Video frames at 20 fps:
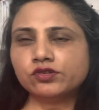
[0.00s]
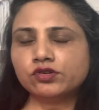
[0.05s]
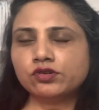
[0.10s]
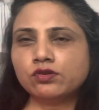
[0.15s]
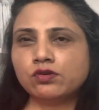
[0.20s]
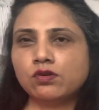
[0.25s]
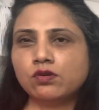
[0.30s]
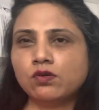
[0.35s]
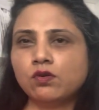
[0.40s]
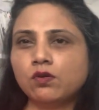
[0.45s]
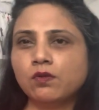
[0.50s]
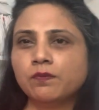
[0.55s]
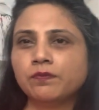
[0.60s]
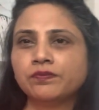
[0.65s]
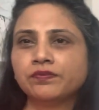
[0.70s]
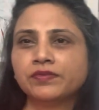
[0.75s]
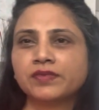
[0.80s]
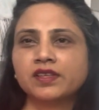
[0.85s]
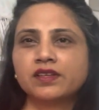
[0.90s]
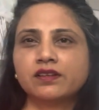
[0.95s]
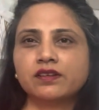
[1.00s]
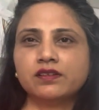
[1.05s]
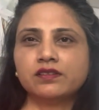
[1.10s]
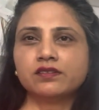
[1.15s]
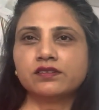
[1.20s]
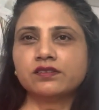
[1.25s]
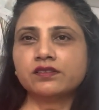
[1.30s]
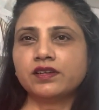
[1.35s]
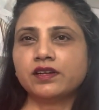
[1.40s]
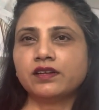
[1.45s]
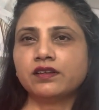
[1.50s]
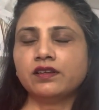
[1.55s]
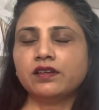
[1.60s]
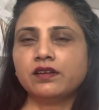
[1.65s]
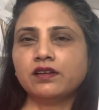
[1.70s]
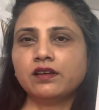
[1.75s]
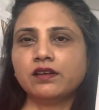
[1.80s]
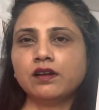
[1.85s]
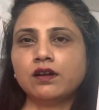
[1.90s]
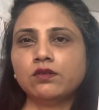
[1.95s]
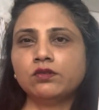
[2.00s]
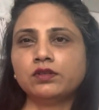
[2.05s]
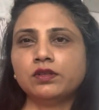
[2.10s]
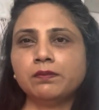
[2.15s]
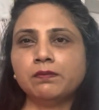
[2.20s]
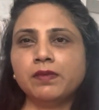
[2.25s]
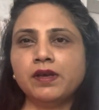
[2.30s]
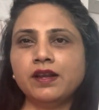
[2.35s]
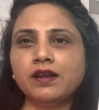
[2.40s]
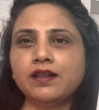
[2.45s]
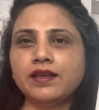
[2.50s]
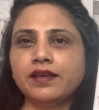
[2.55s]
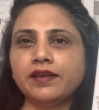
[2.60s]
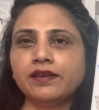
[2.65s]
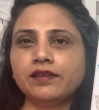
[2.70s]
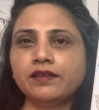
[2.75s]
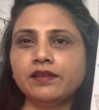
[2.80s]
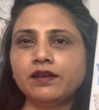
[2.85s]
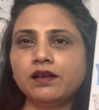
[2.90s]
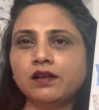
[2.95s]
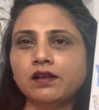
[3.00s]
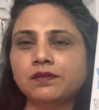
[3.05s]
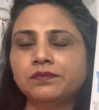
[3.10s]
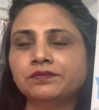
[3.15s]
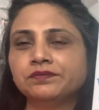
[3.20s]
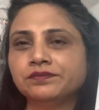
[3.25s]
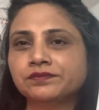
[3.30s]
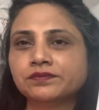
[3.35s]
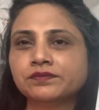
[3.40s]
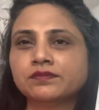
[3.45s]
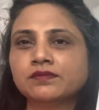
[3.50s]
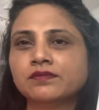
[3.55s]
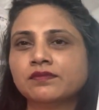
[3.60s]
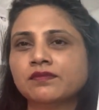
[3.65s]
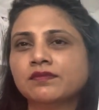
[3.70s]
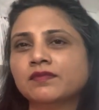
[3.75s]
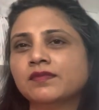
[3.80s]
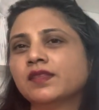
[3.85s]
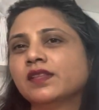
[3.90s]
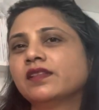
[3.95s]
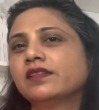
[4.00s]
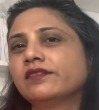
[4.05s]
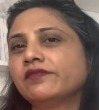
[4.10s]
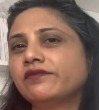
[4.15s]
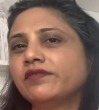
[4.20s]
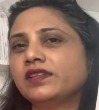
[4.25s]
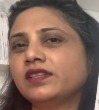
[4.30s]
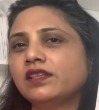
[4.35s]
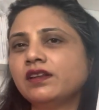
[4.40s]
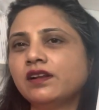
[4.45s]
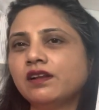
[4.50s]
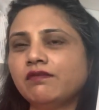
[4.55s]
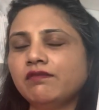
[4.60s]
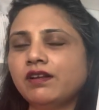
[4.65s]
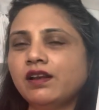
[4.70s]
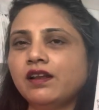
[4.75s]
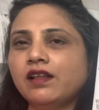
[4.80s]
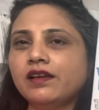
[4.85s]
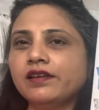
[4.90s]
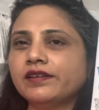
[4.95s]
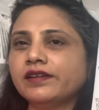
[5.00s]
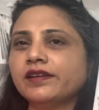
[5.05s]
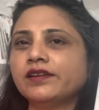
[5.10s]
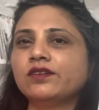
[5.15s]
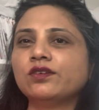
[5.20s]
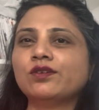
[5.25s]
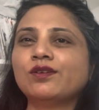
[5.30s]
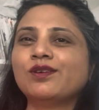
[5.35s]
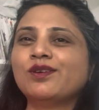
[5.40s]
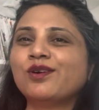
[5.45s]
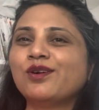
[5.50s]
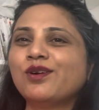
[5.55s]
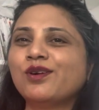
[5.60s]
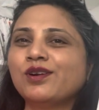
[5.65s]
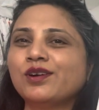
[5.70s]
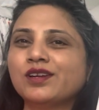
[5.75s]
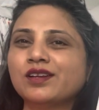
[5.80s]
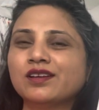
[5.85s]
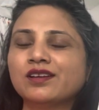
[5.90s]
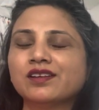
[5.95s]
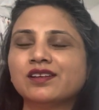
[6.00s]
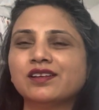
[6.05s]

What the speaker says: to constricting around the belly area, whether I will like it or not.